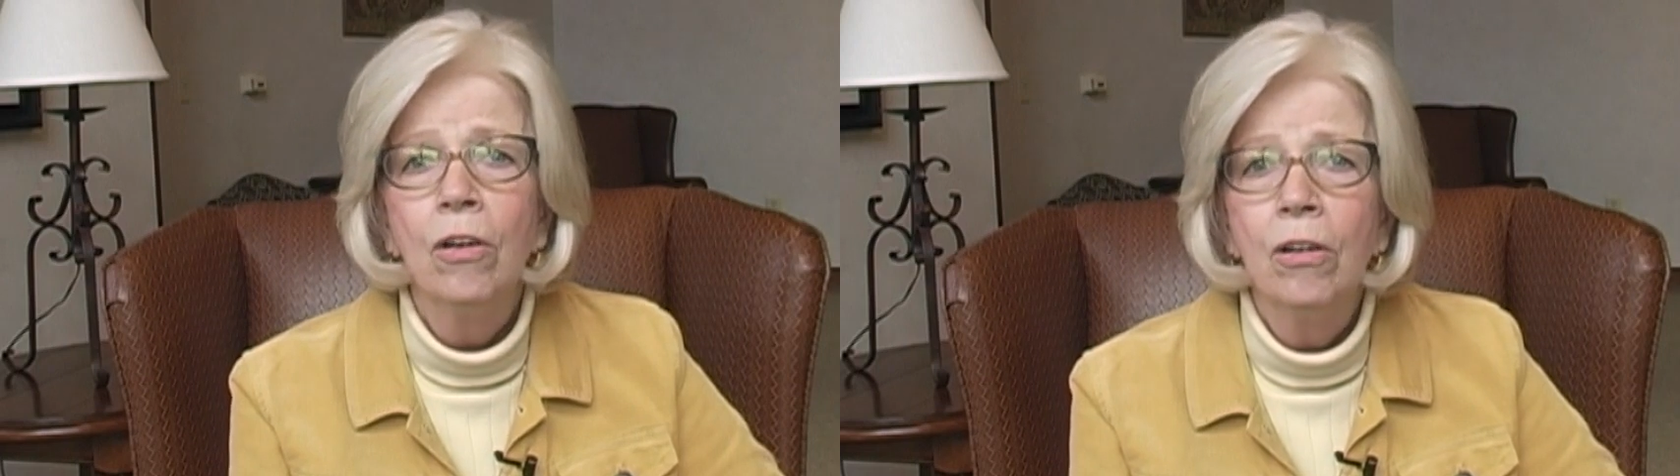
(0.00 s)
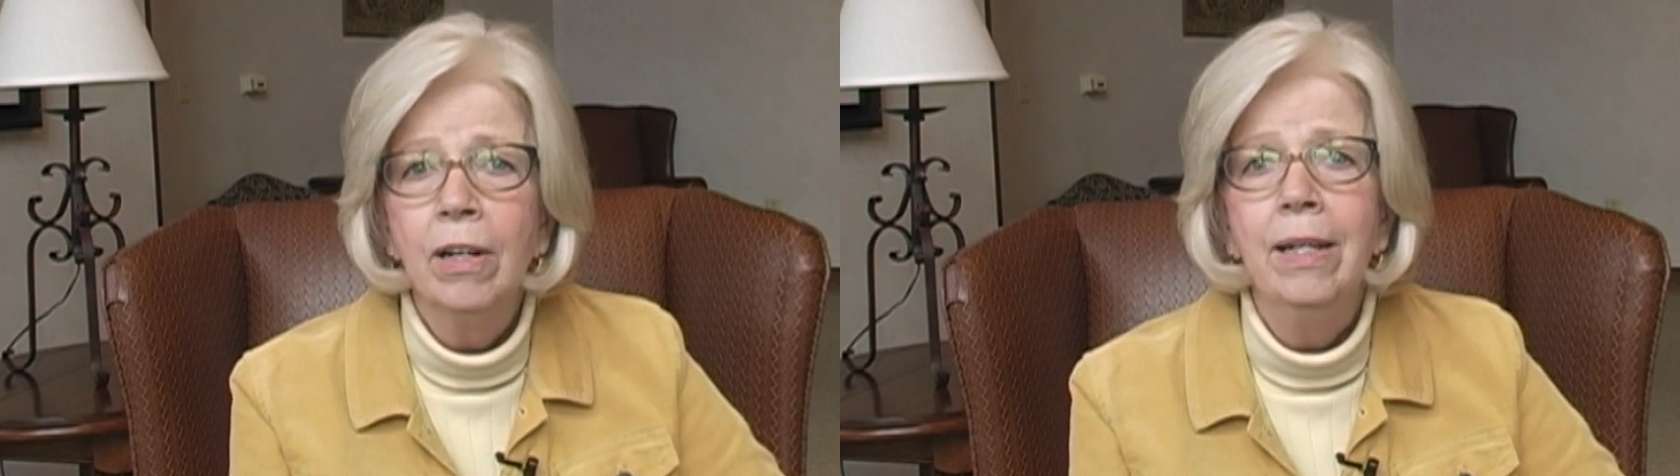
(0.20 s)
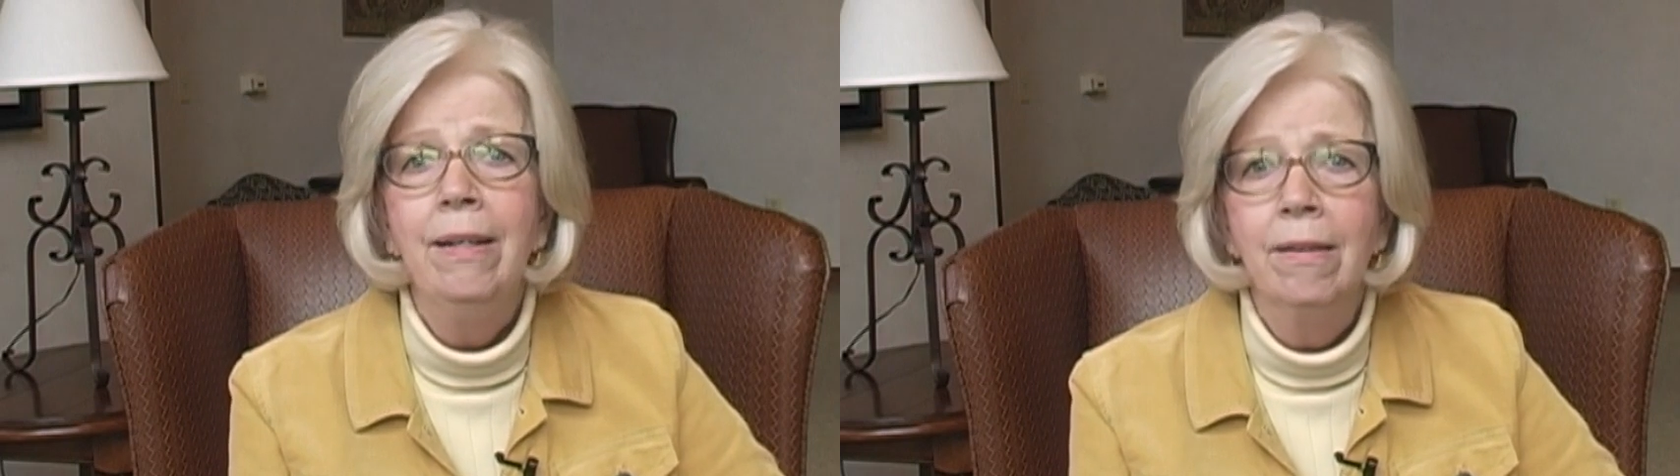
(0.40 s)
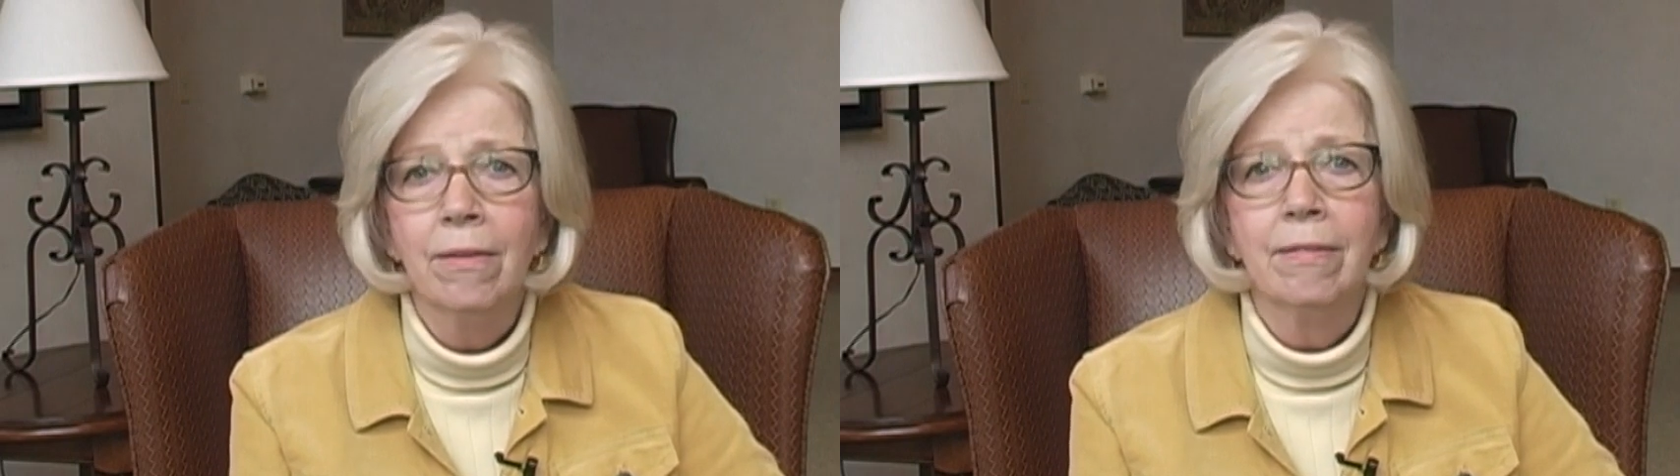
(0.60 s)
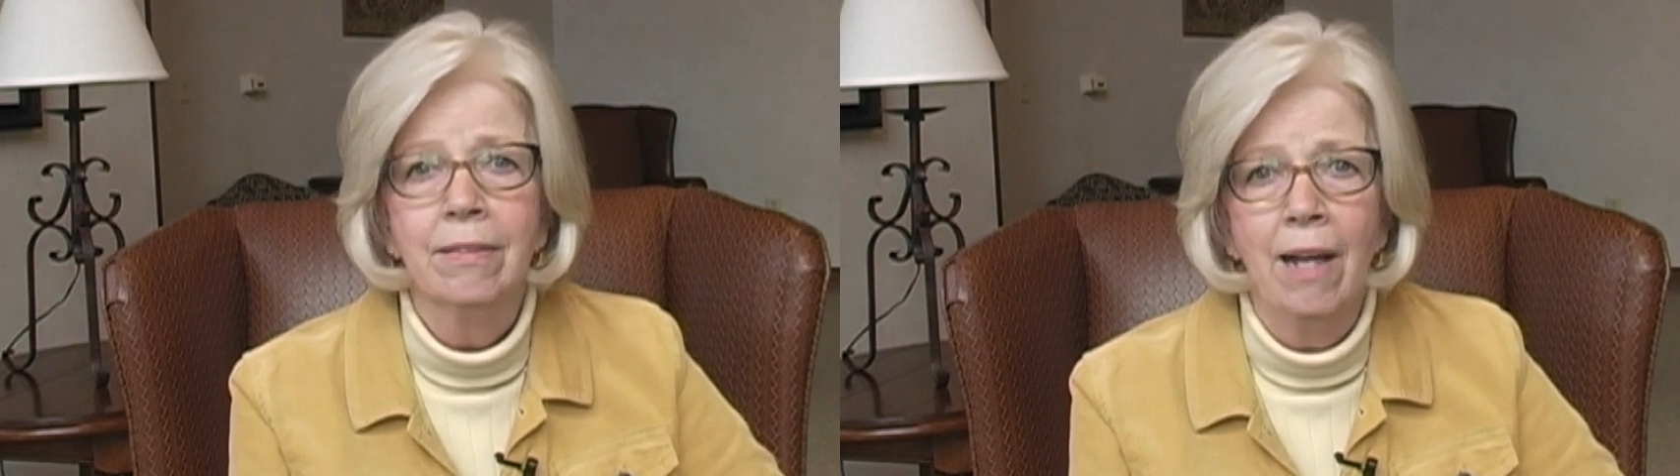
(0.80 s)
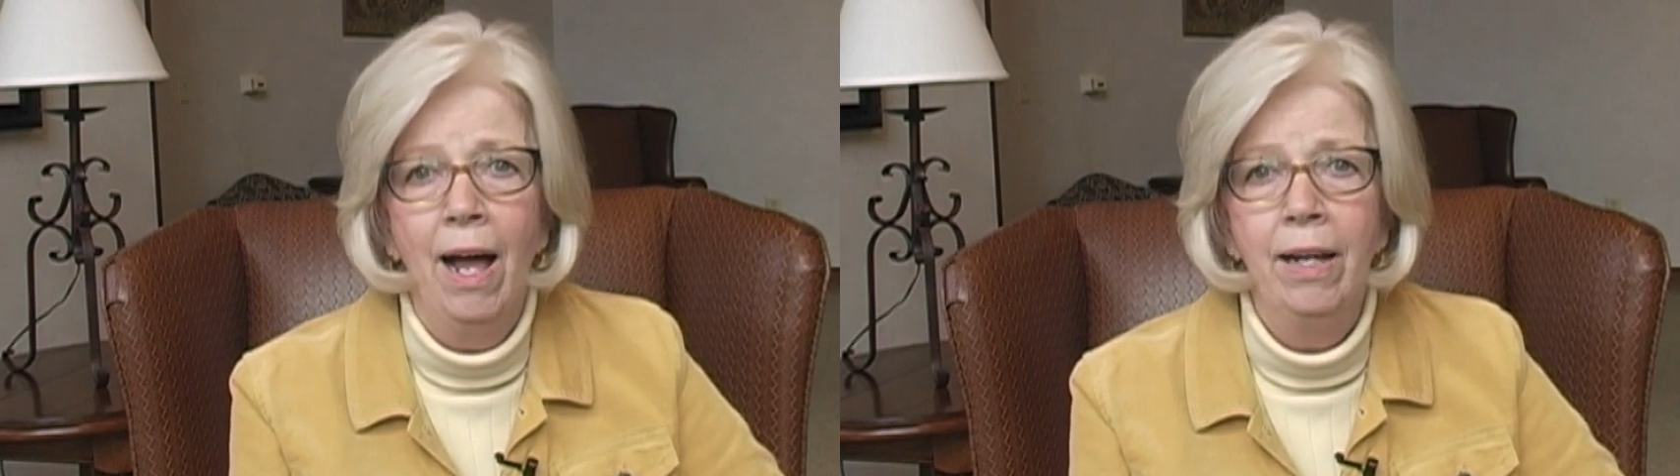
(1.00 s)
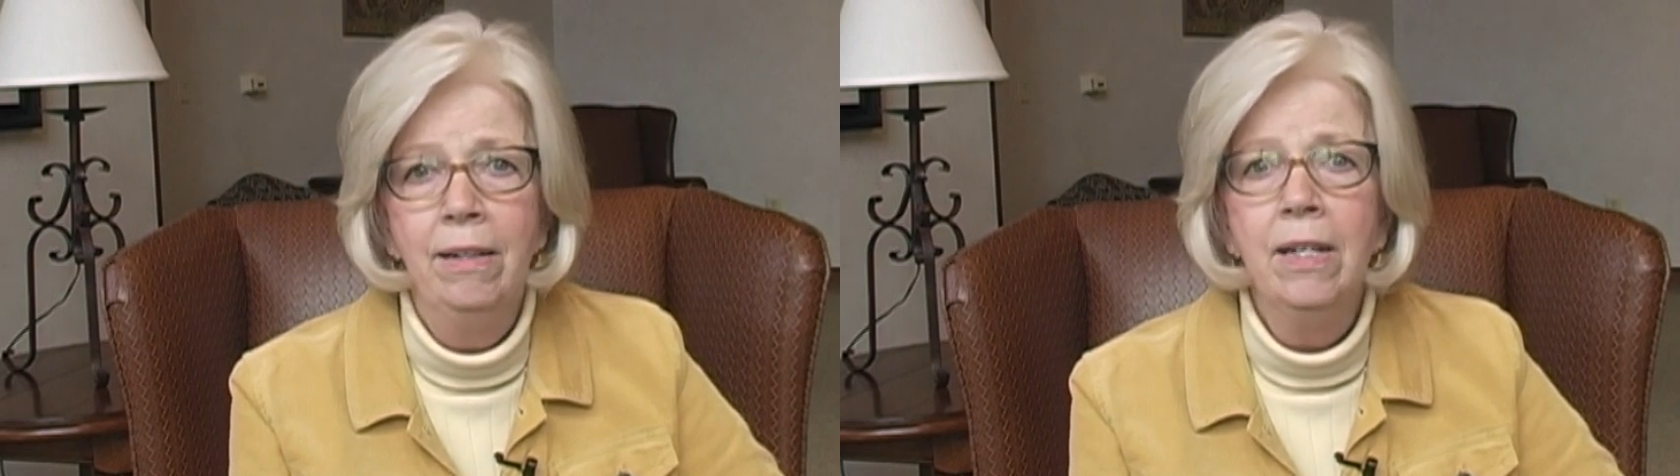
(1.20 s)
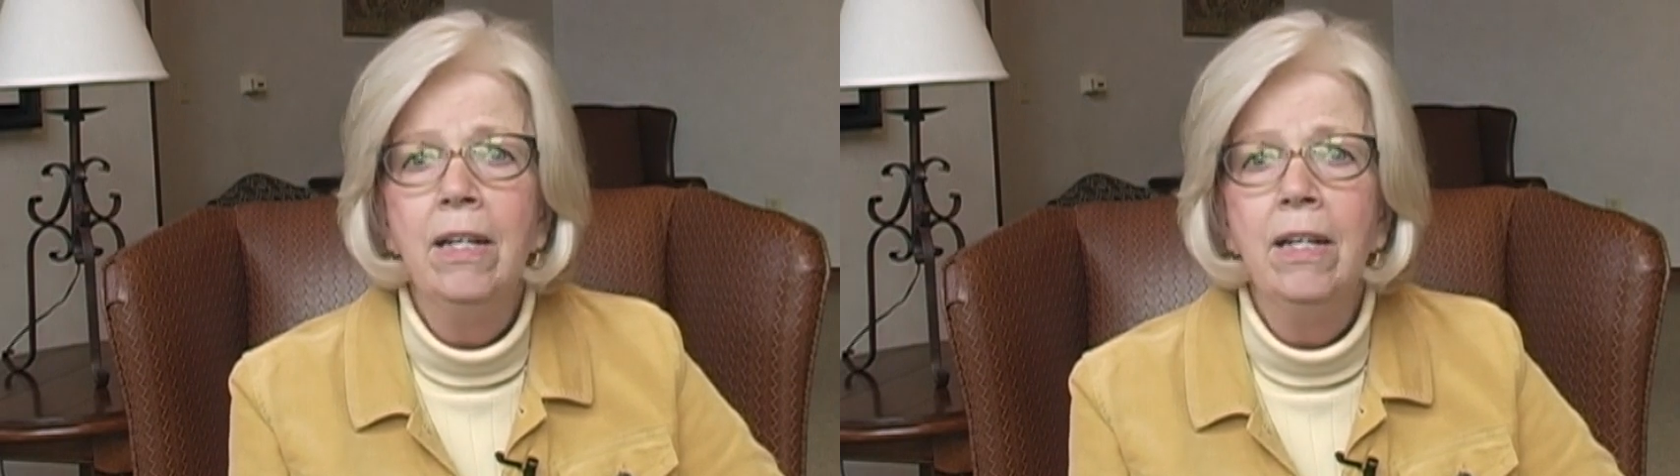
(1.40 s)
on a hillside